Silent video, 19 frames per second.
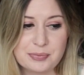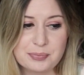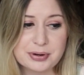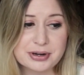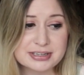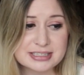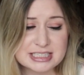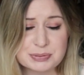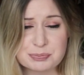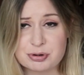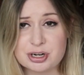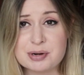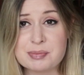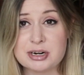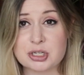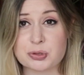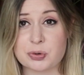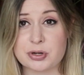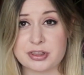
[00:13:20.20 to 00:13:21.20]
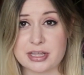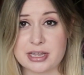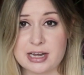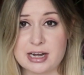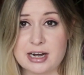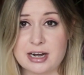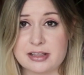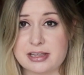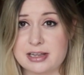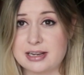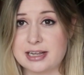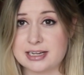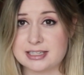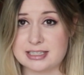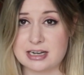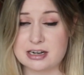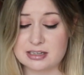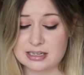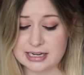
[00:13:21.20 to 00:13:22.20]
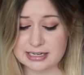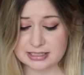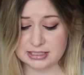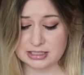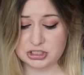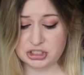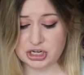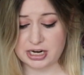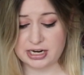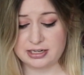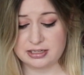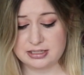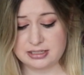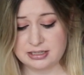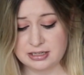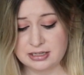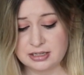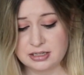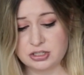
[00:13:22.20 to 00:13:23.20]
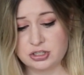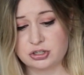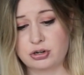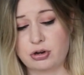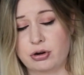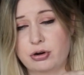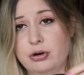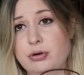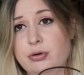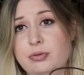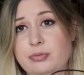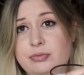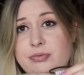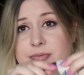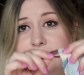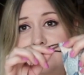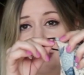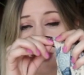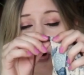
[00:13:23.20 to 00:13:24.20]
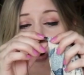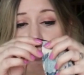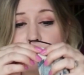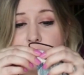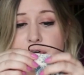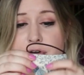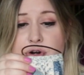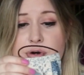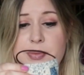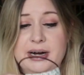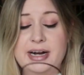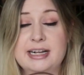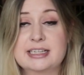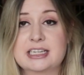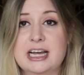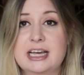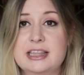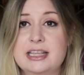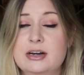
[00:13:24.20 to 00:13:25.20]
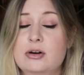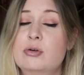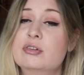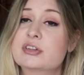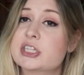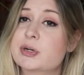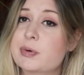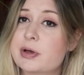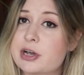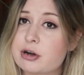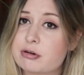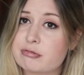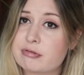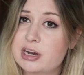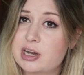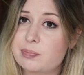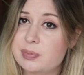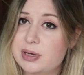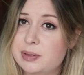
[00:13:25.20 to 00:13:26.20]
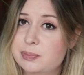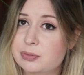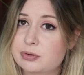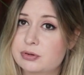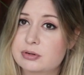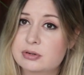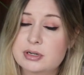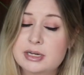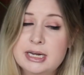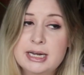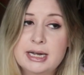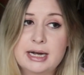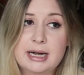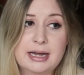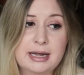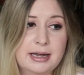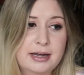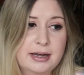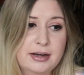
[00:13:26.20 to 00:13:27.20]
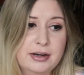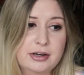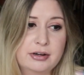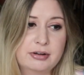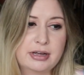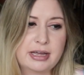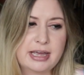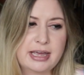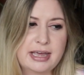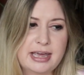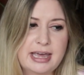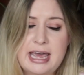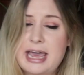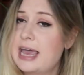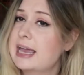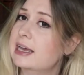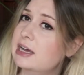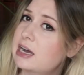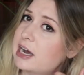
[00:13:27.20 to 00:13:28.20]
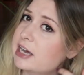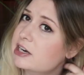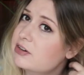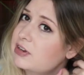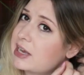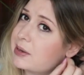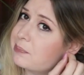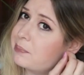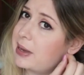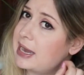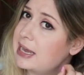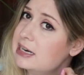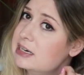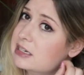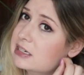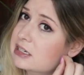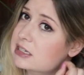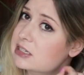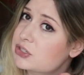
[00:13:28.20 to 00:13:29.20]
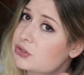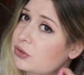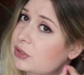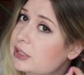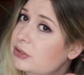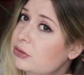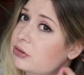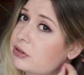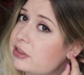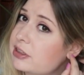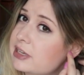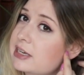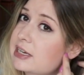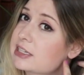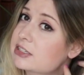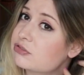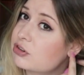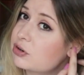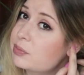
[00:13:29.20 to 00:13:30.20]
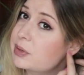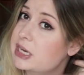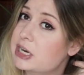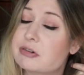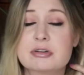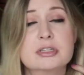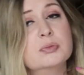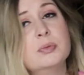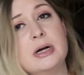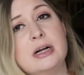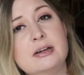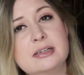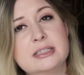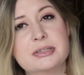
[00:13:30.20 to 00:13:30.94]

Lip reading: Because it's pretty much what they are. They're like sunglasses chains to go on your mask. And then also in Korea, people hang kind of like pendants or little things from here as well.